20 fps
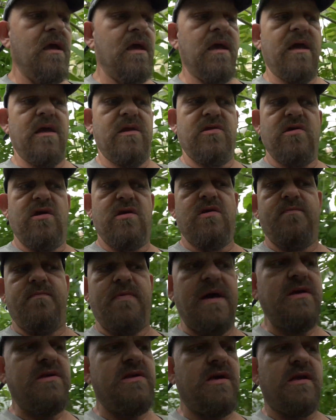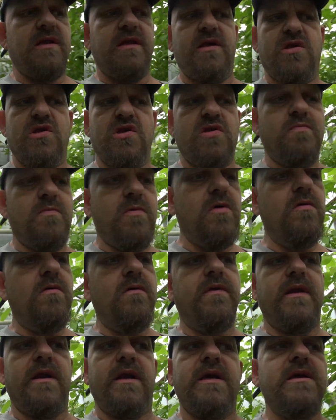It's just basically
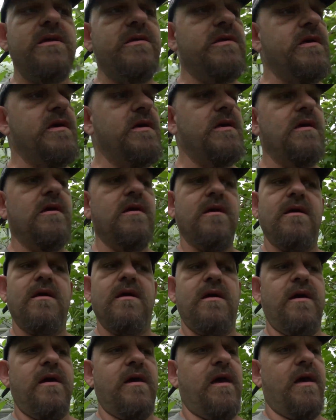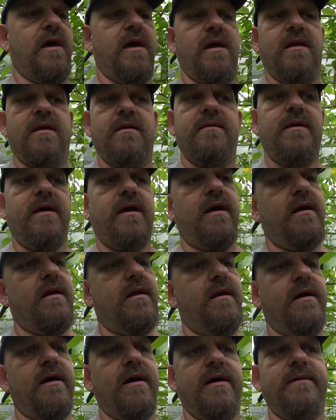smooth and easy, and
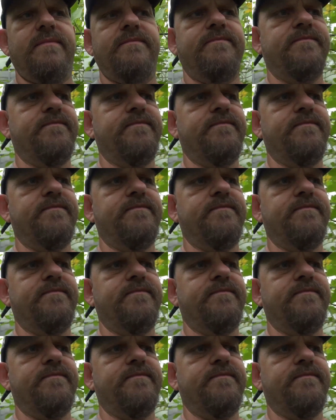and uh,